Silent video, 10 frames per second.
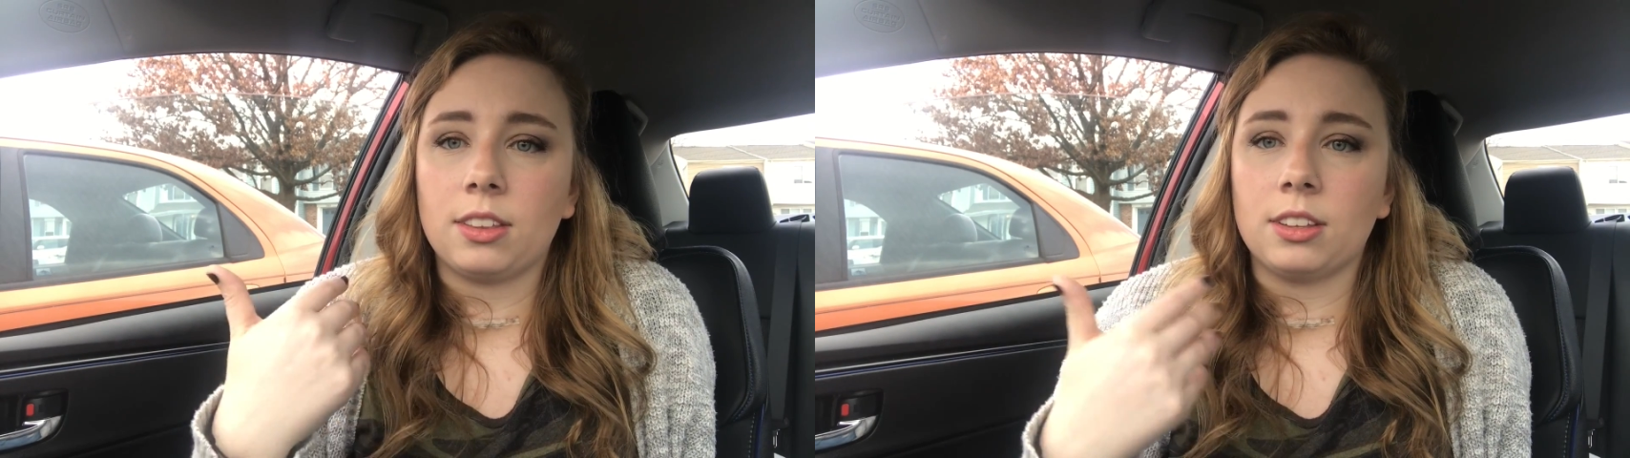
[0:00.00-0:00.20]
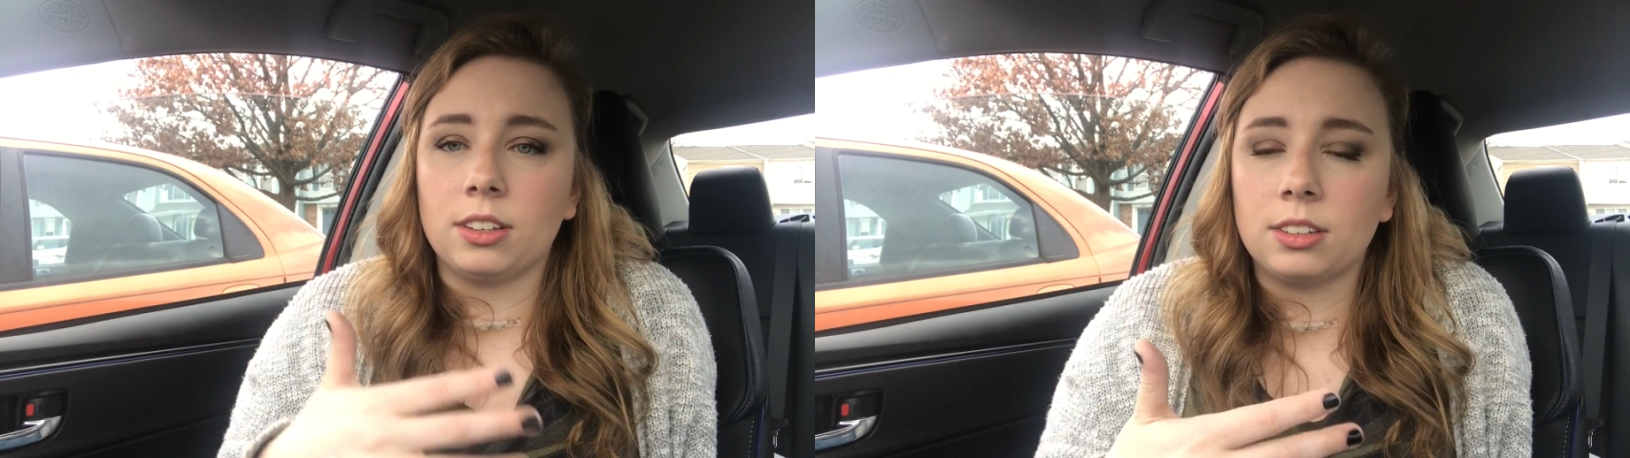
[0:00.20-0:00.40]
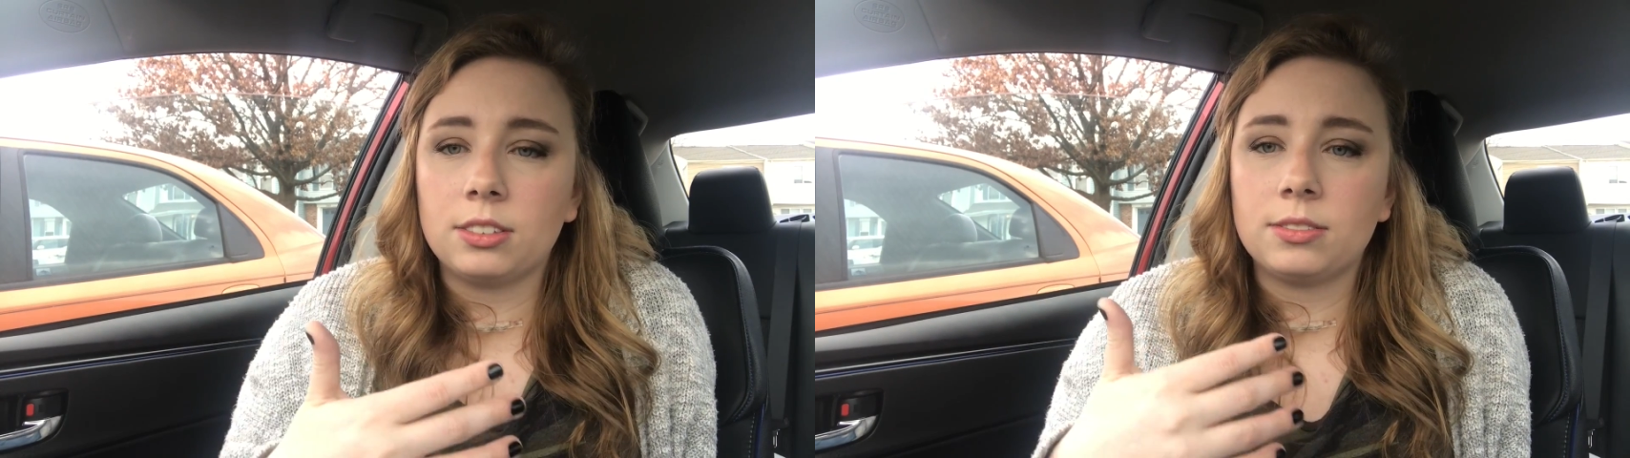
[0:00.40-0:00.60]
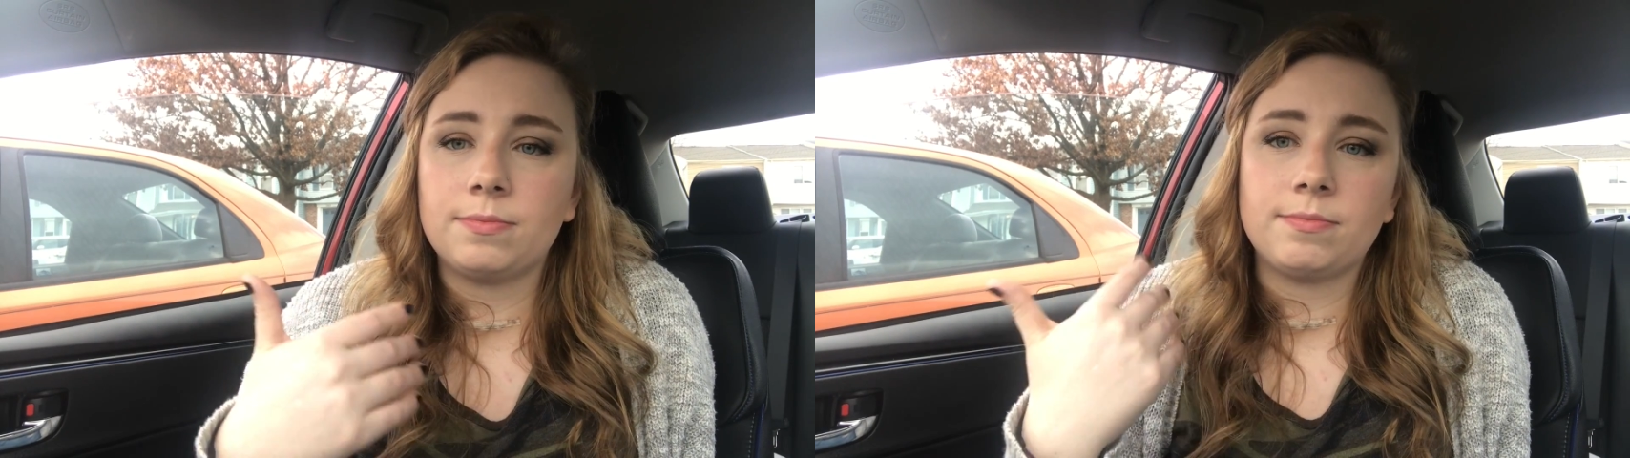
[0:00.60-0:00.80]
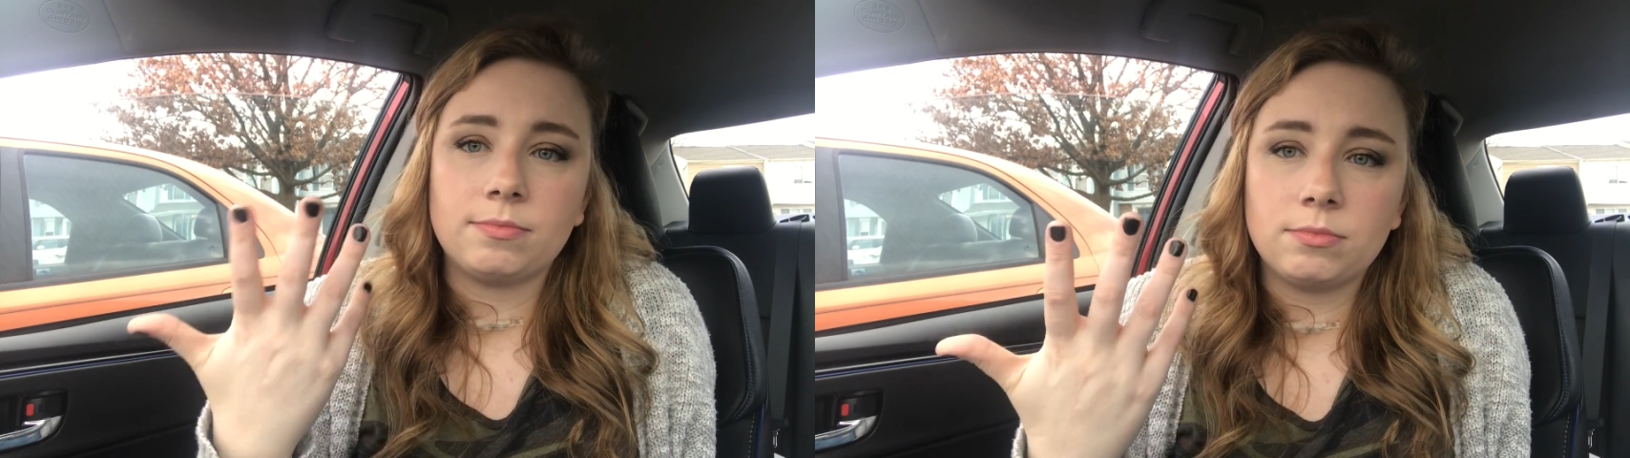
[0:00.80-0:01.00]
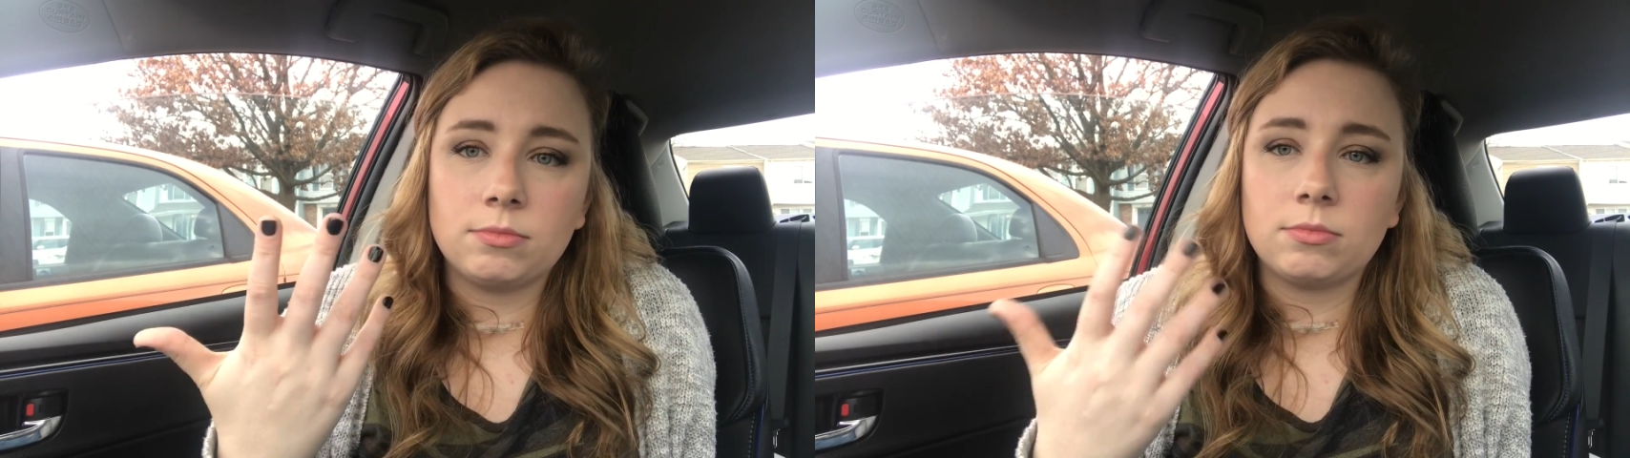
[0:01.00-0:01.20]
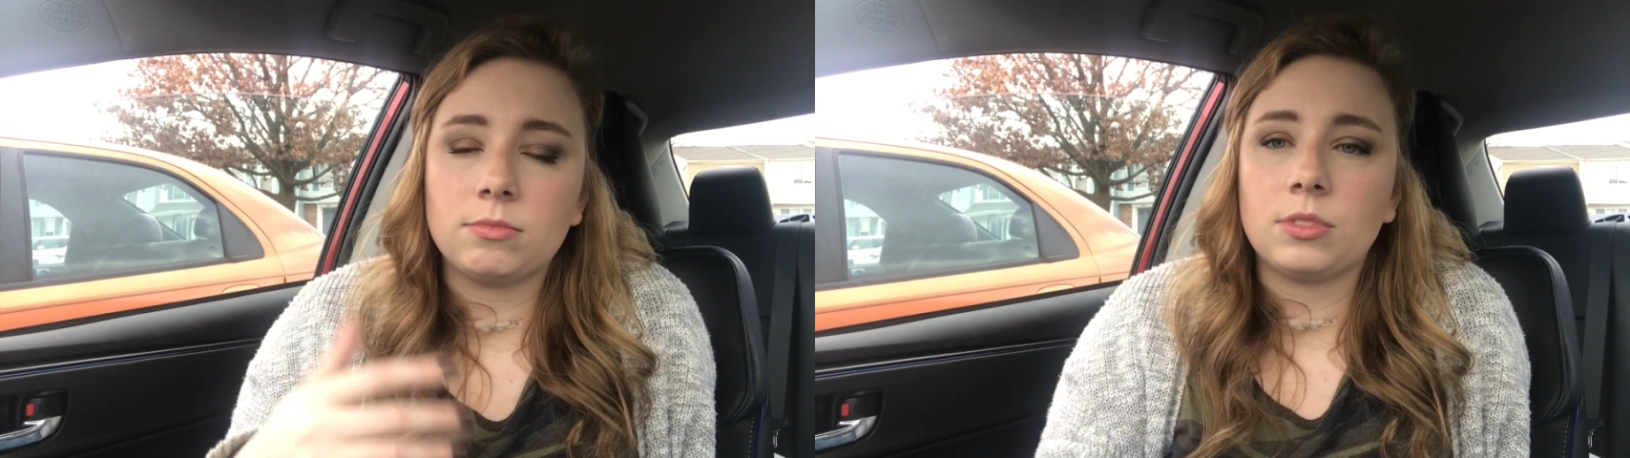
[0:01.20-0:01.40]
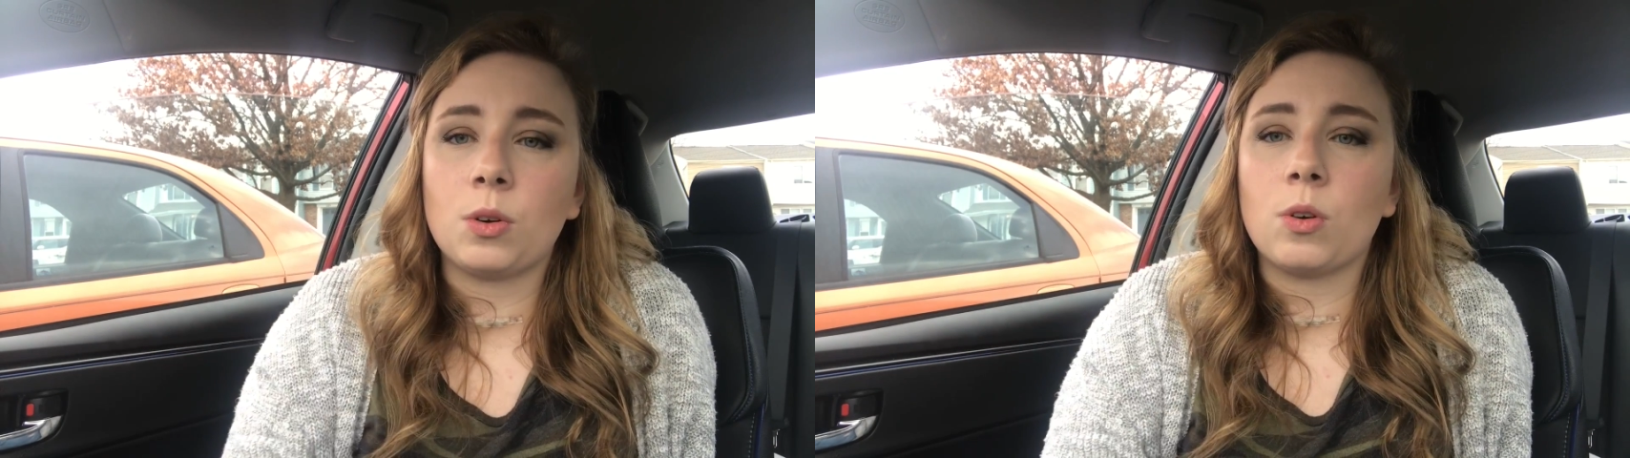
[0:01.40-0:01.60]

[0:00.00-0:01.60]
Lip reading: the